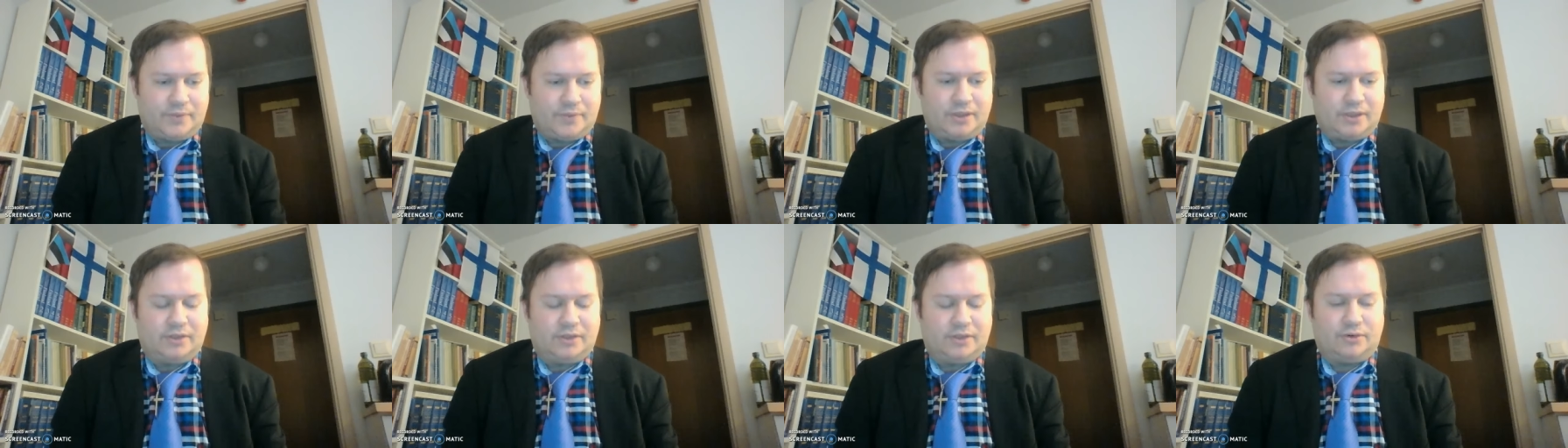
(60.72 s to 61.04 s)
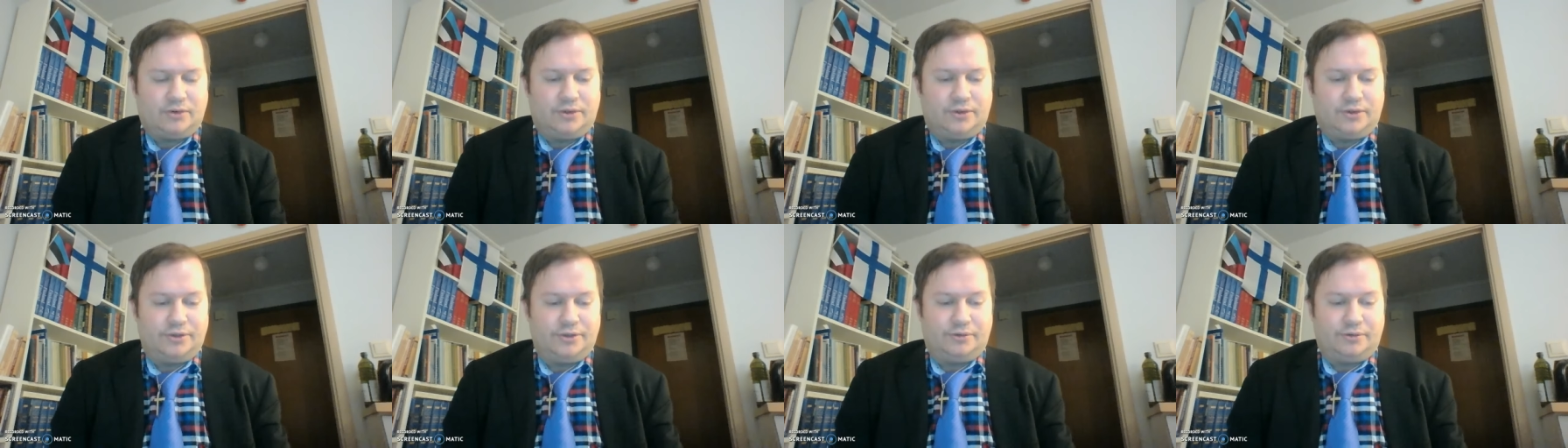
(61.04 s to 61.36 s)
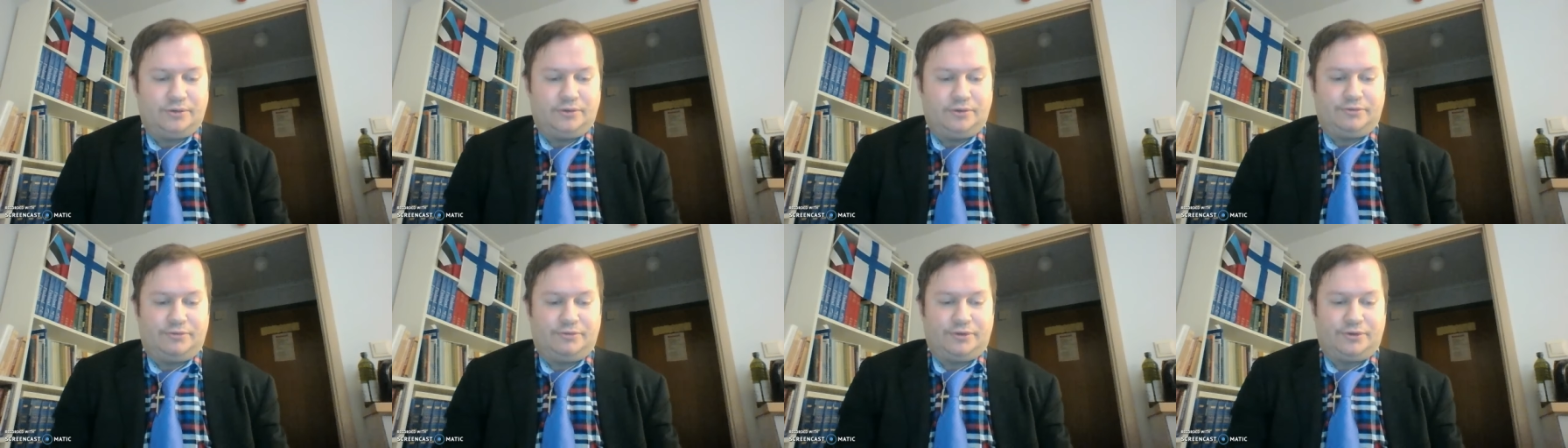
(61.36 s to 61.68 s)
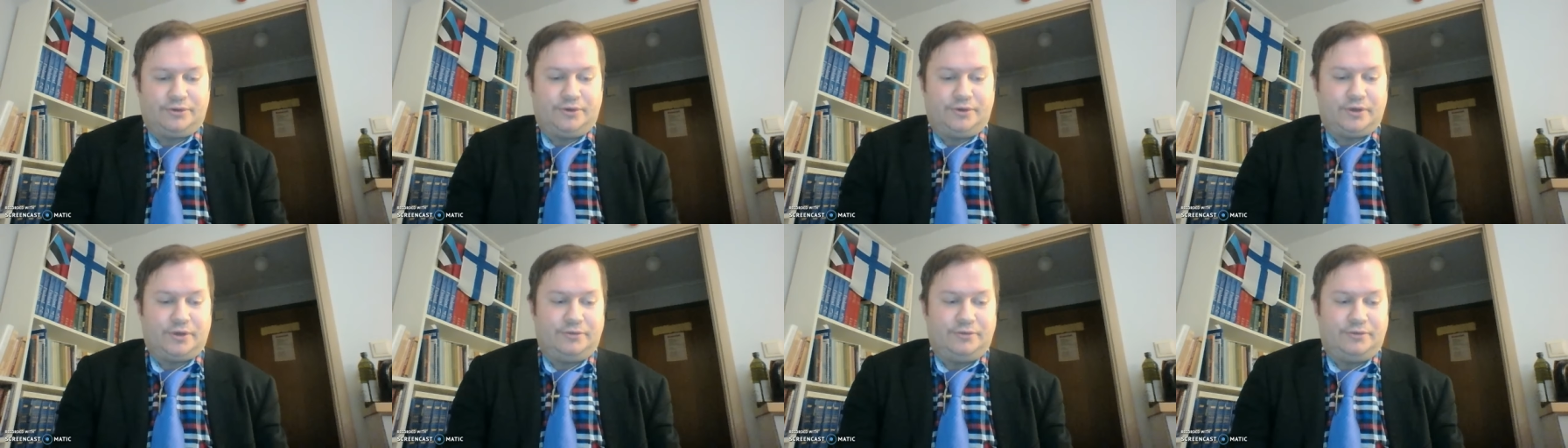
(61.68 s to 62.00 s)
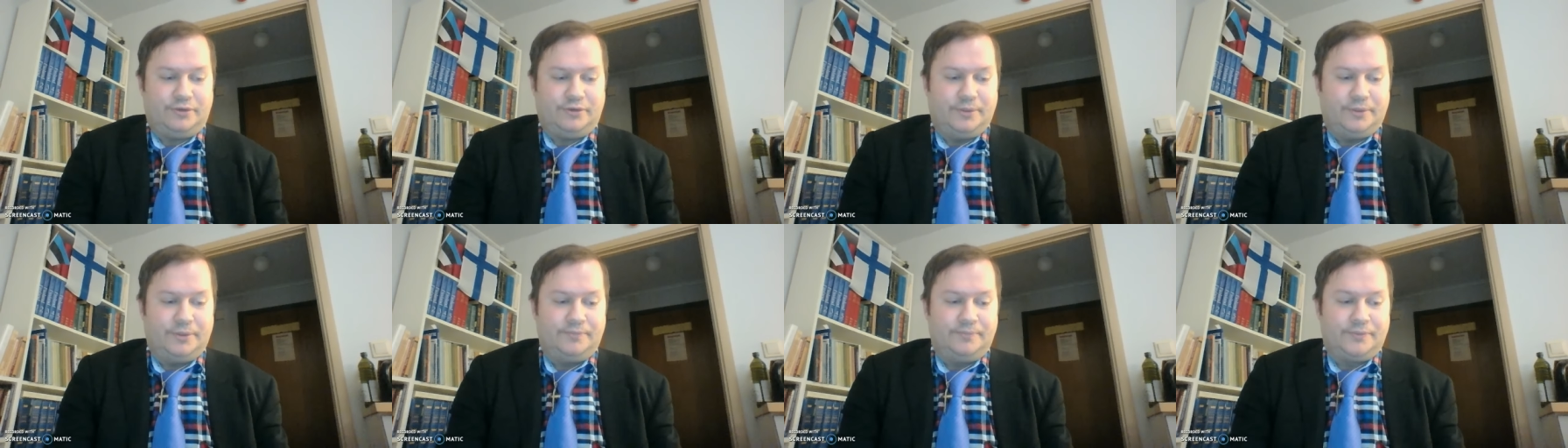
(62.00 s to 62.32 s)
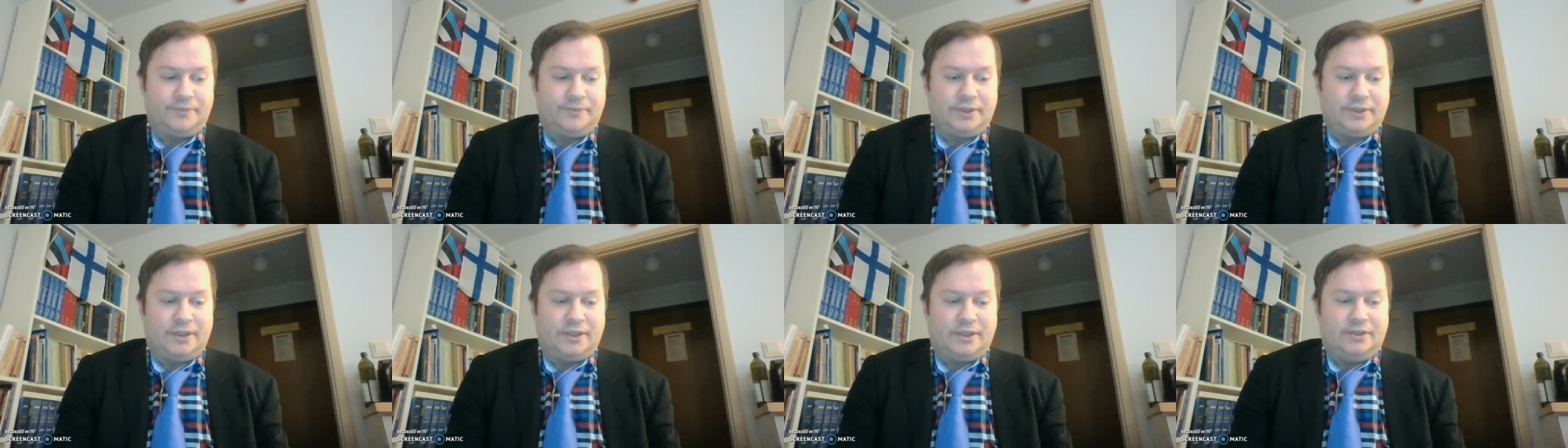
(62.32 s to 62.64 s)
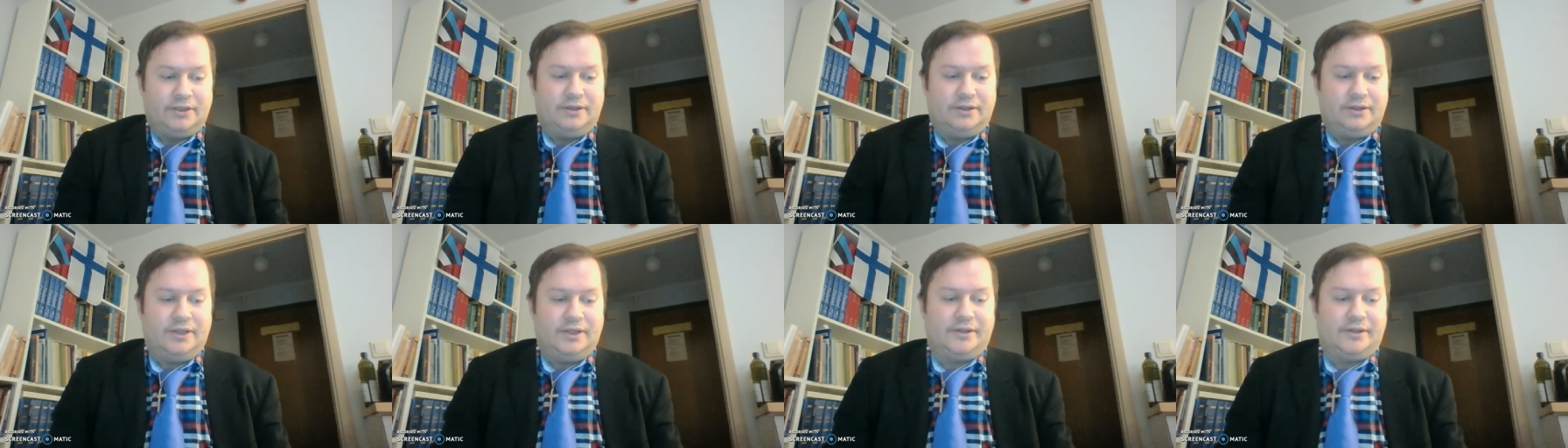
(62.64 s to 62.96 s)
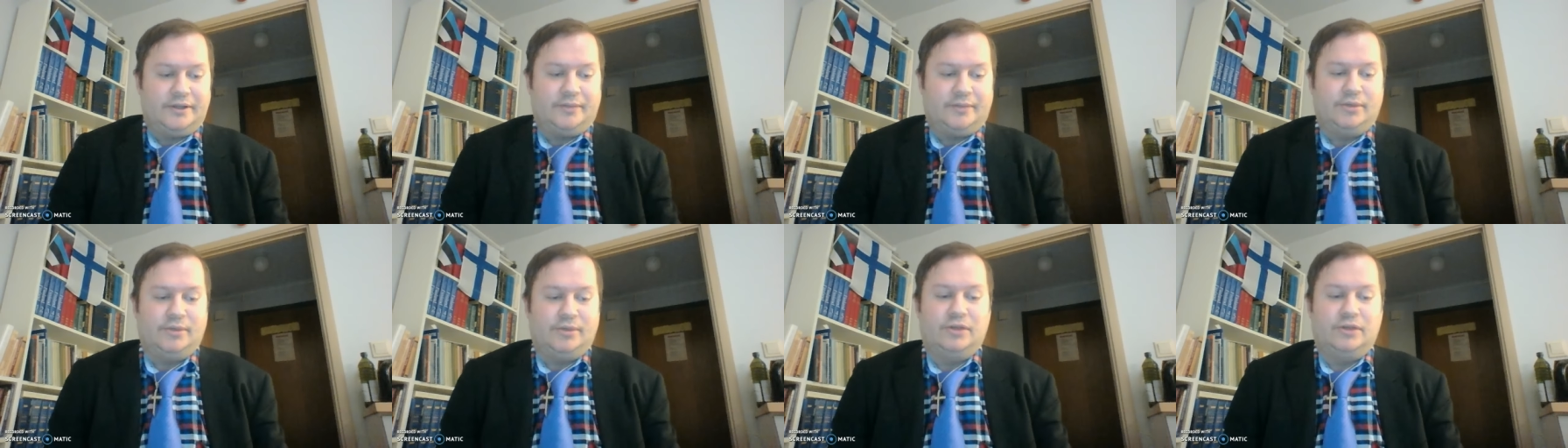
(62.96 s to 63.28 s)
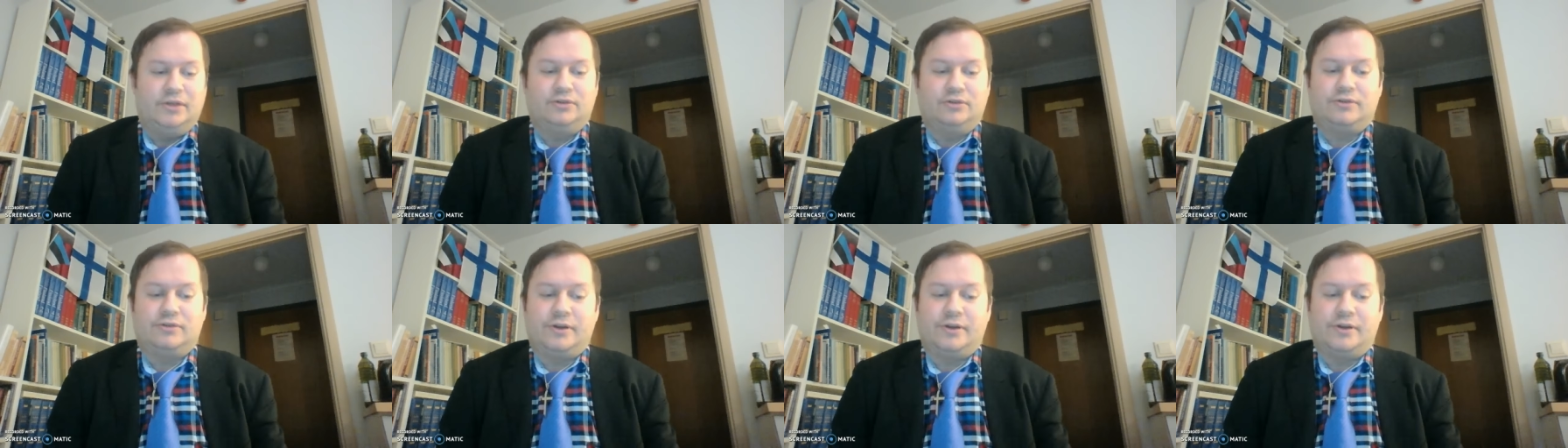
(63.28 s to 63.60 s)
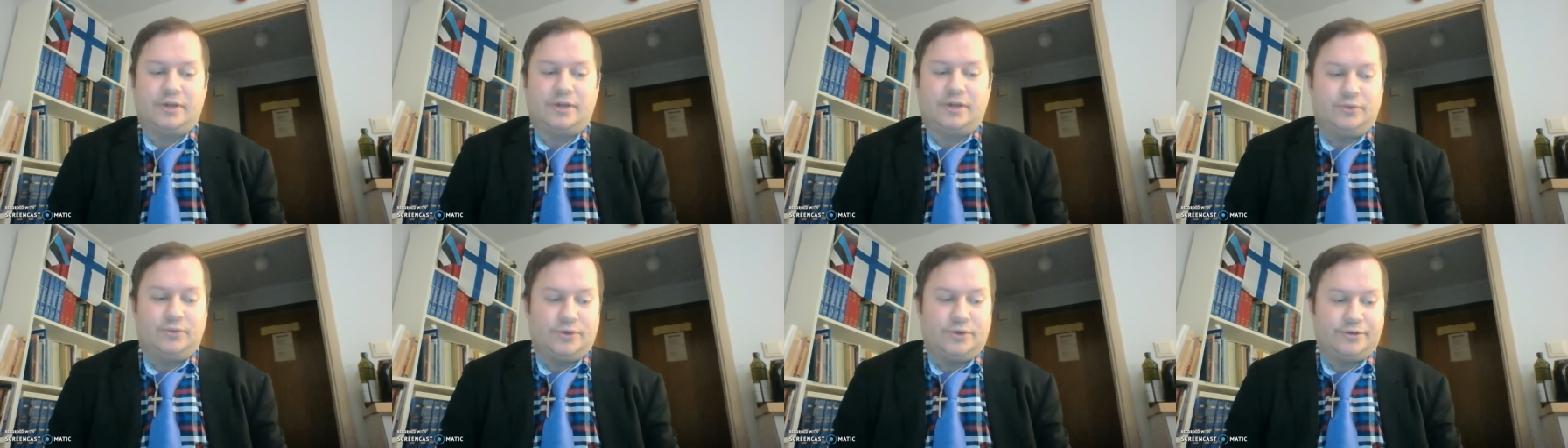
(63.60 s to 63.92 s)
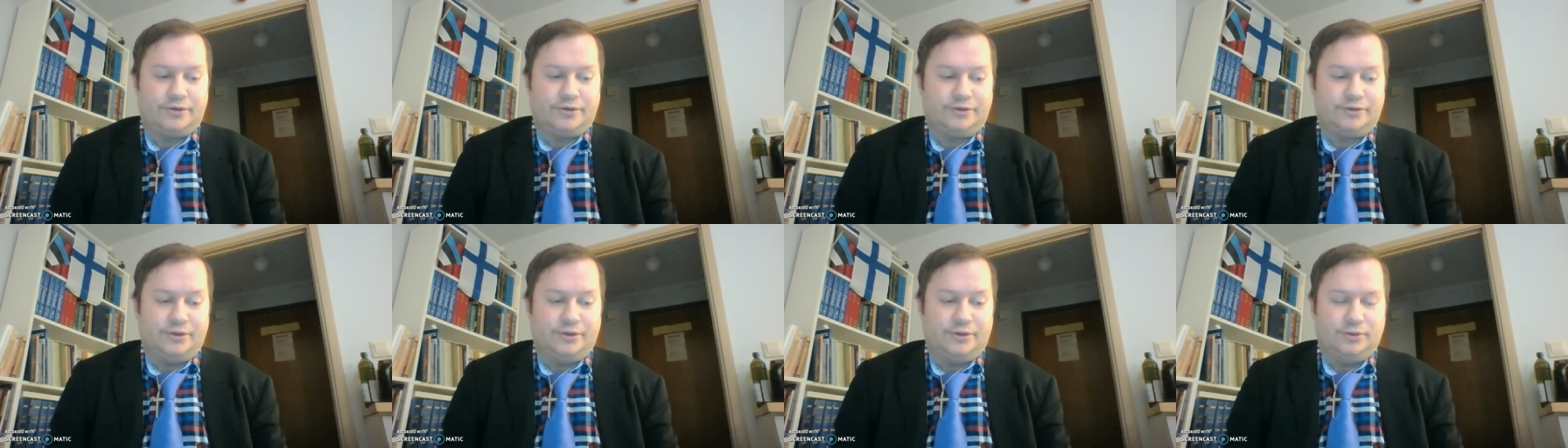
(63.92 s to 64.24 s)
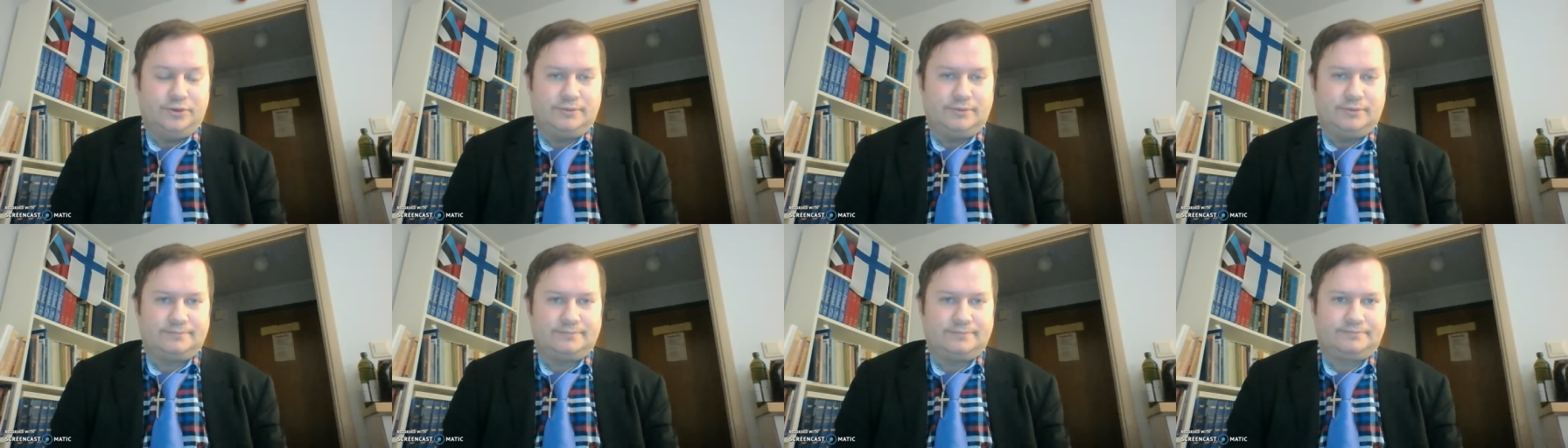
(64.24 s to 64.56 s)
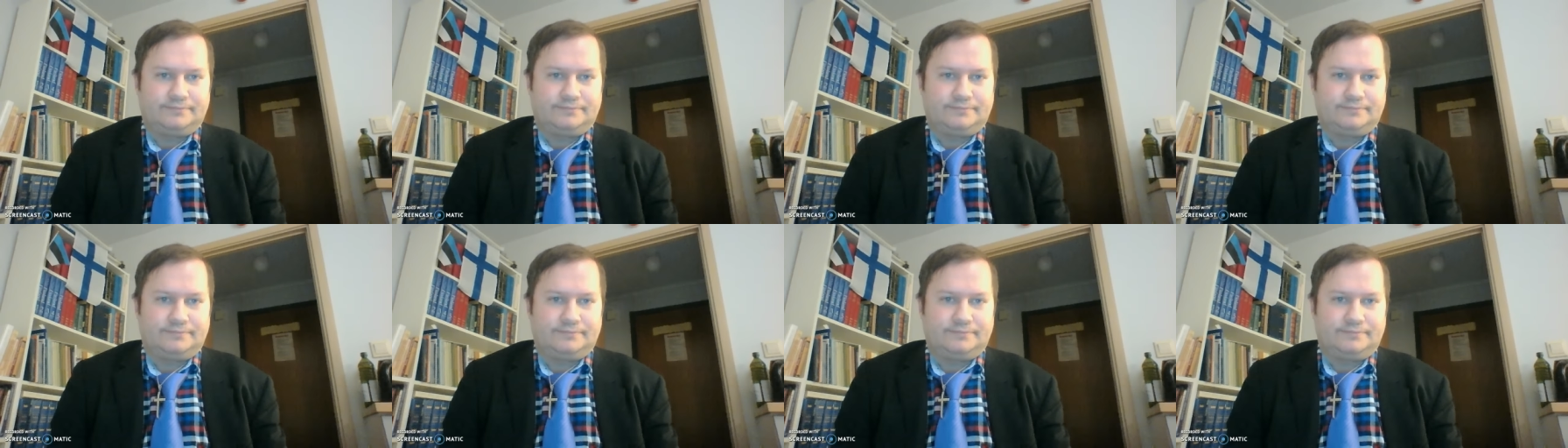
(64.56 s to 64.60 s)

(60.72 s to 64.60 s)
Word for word: According to the photographer, Rinkeby looks like a war zone.